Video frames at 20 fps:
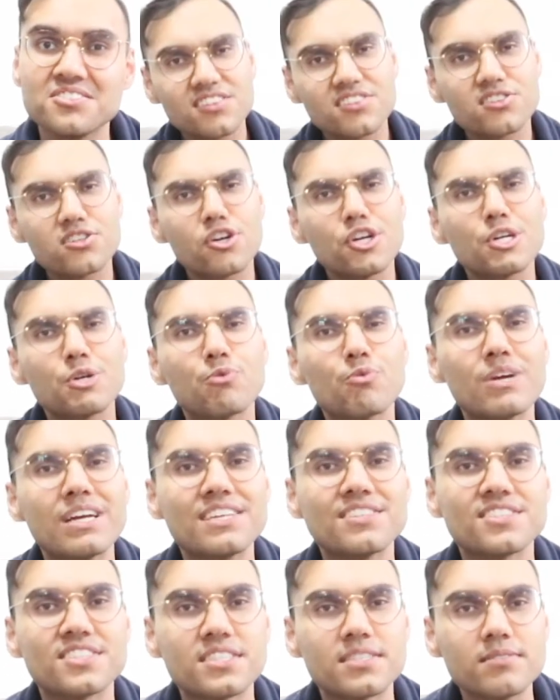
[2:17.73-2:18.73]
And the third
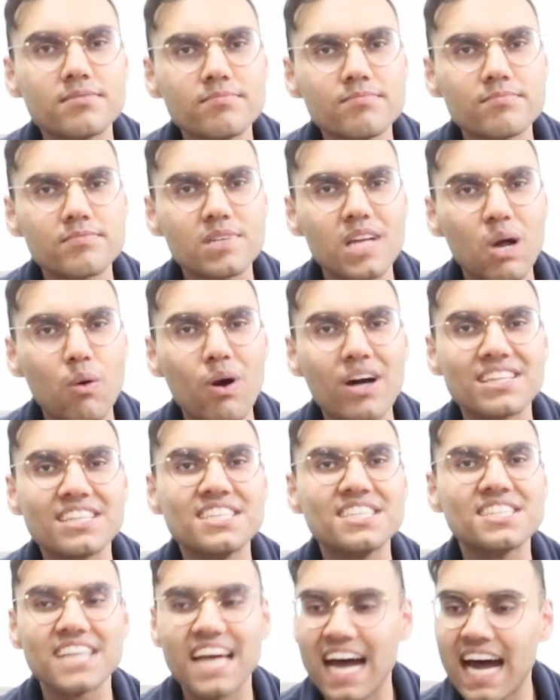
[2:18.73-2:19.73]
reason
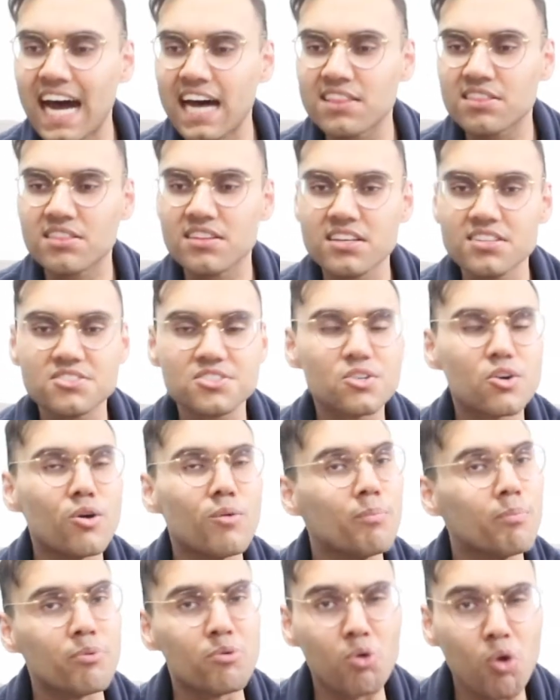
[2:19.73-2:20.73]
why these athletes
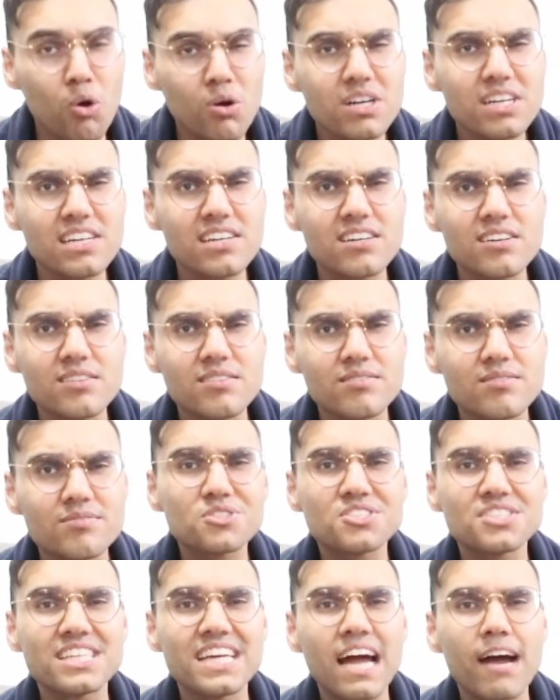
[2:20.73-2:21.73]
go broke
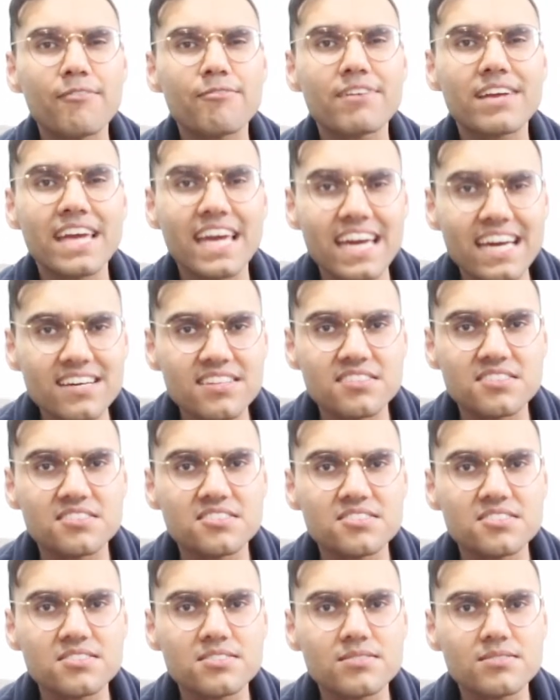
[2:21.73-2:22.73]
is because they have
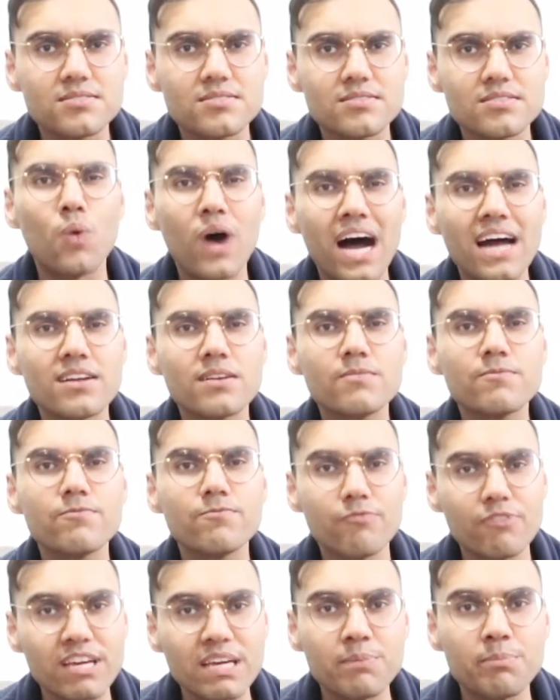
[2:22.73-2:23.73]
kids with
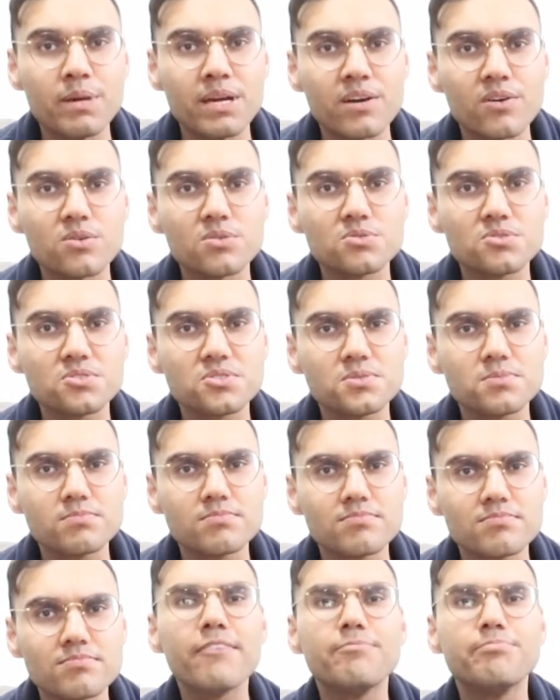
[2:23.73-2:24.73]
random
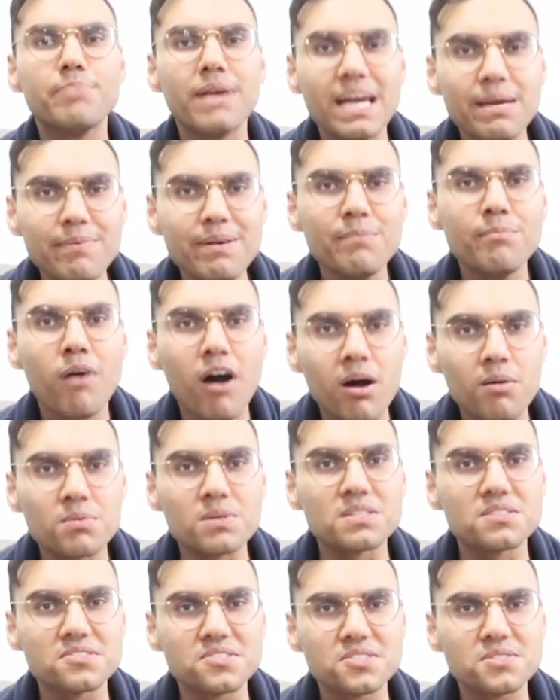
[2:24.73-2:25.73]
females. They have baby
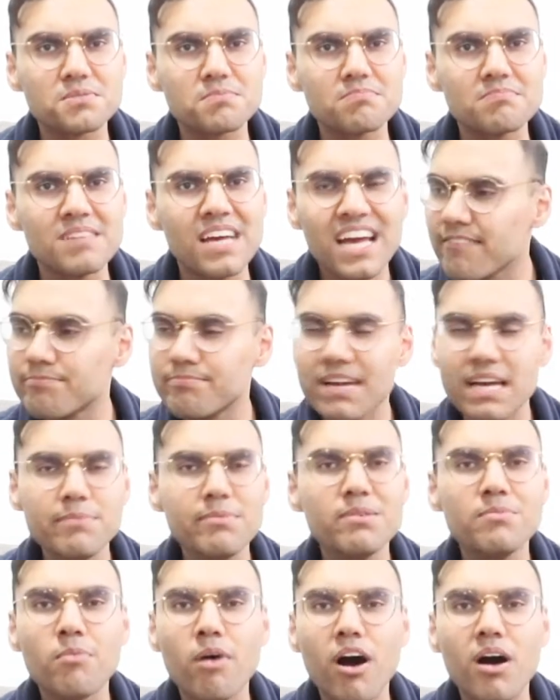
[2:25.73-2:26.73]
mamas. They have
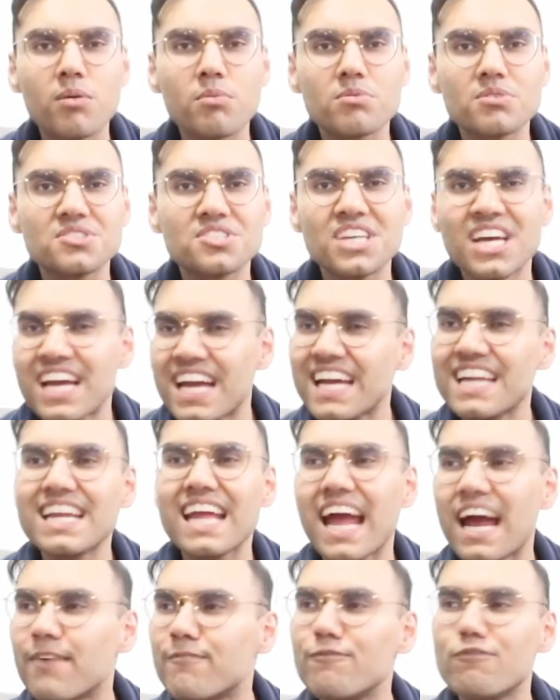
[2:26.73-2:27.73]
baby mamas
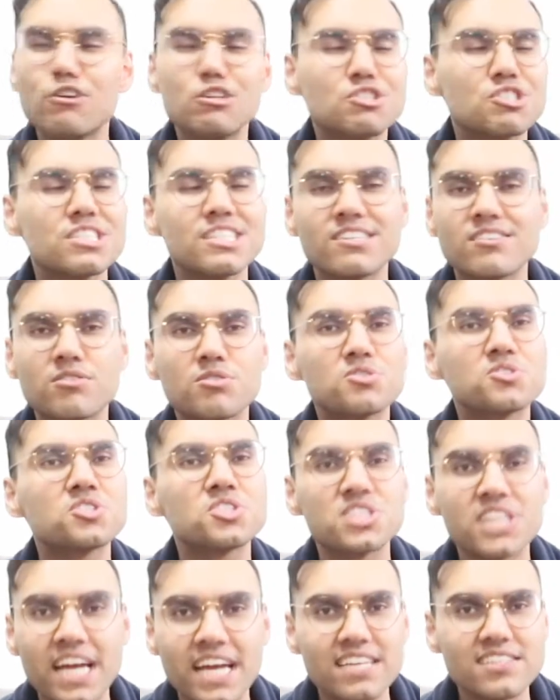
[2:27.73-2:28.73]
in every
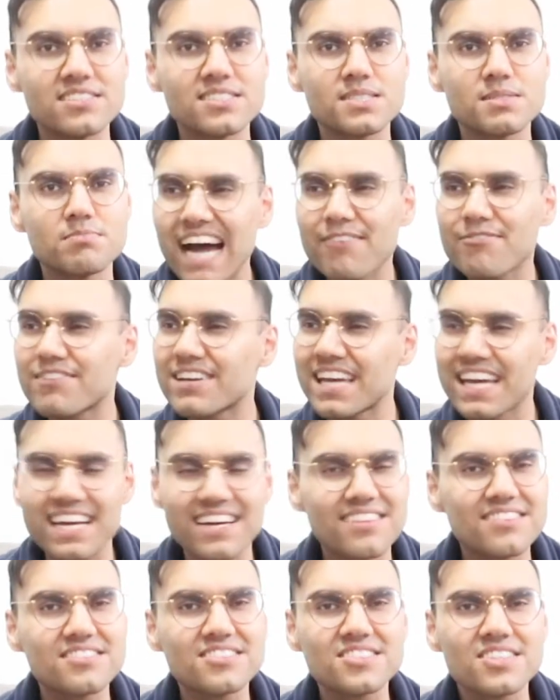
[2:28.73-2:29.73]
single state. They have
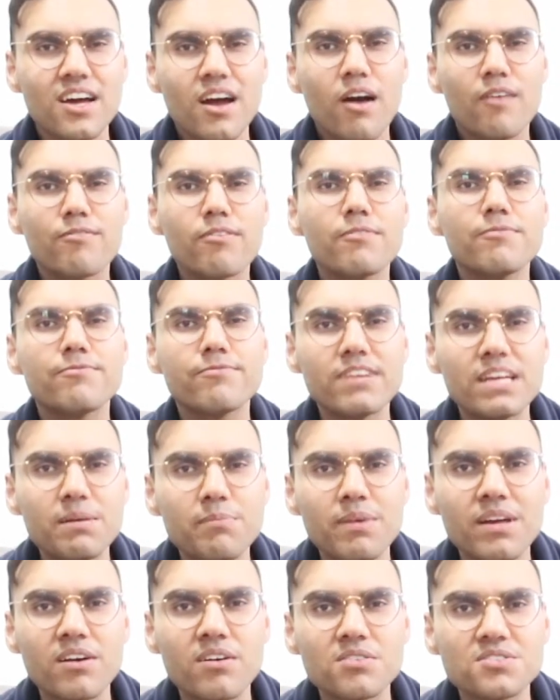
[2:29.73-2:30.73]
kids from
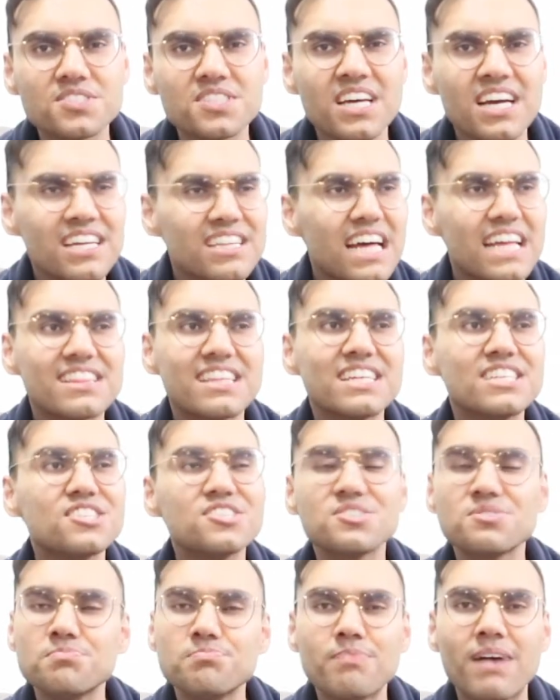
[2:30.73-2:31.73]
females that
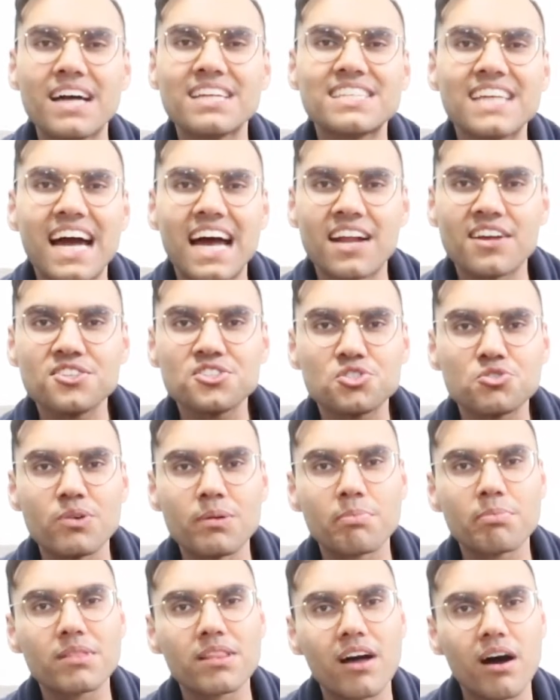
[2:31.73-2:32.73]
they just met at a
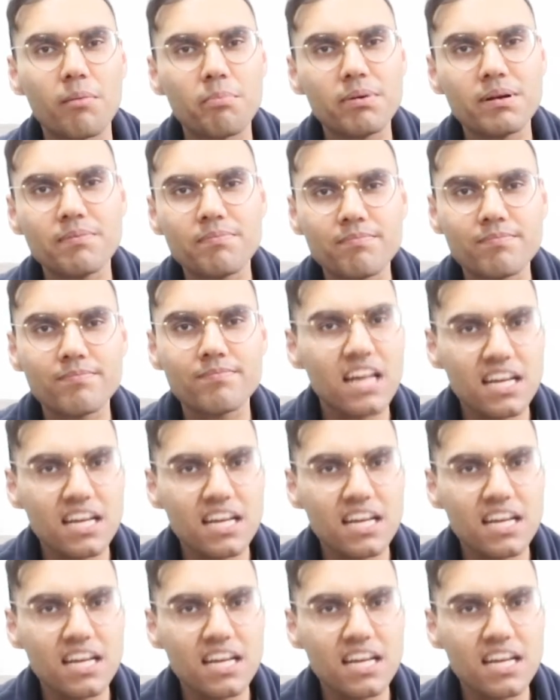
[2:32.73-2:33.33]
strip club.